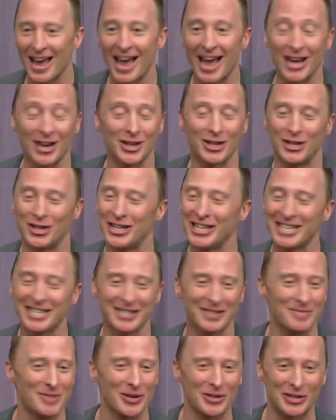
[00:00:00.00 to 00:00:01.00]
and she
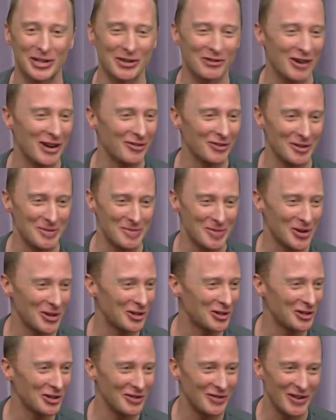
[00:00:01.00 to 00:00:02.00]
is the most irreverent
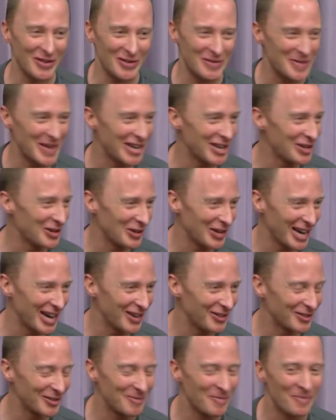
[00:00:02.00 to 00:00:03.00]
person you've ever met in your
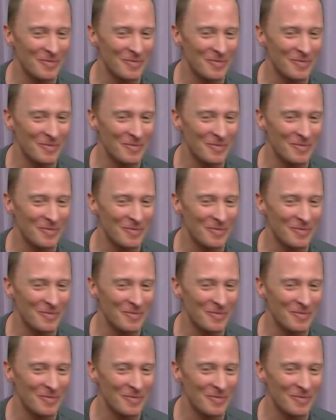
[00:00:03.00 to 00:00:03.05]
life.